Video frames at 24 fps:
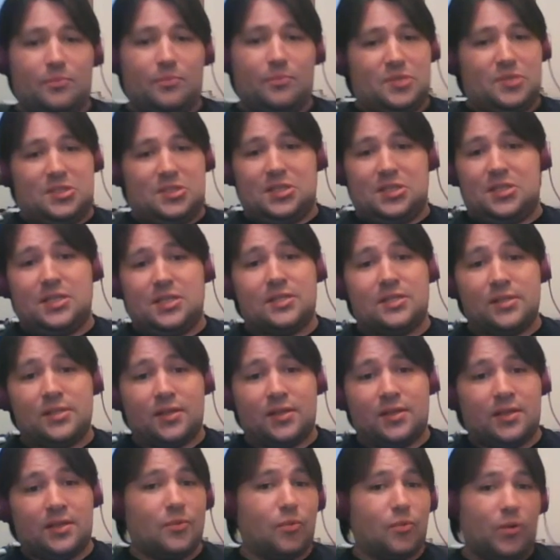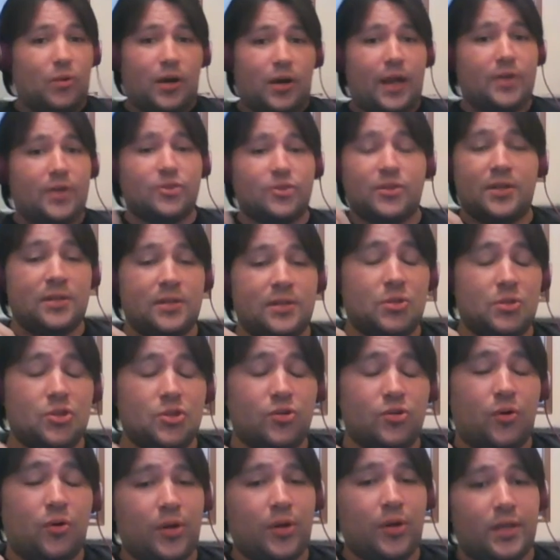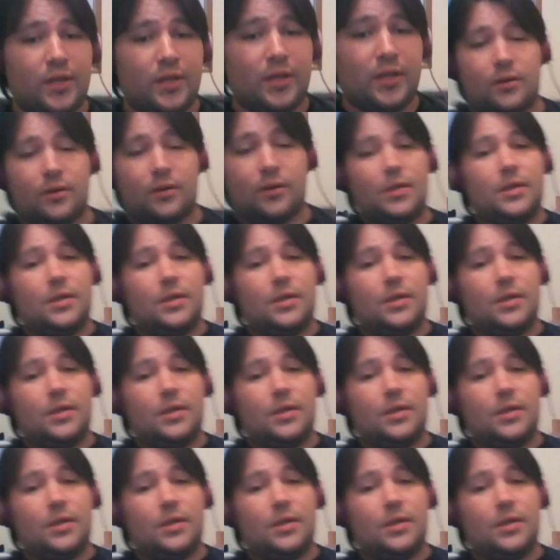statistically, we're actually in the majority here.